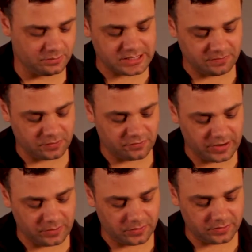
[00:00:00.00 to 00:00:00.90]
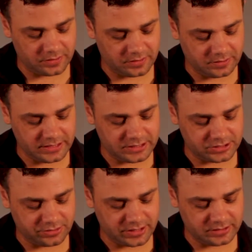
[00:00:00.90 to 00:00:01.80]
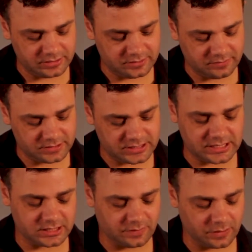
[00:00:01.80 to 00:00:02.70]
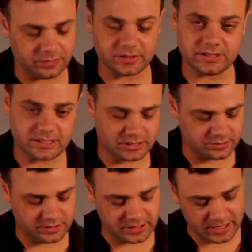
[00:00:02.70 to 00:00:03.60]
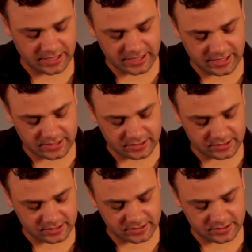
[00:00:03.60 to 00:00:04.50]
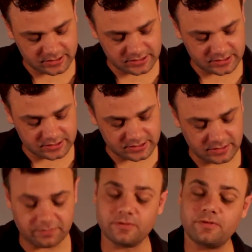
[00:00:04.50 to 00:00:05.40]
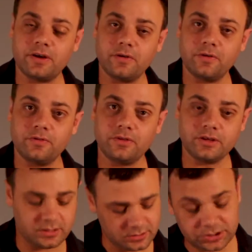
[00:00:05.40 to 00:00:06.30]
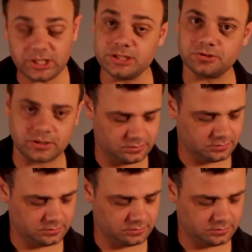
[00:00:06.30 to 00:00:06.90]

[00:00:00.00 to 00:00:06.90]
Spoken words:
7th fret on the E string, 6th fret on the D string, and 7th fret on the G string.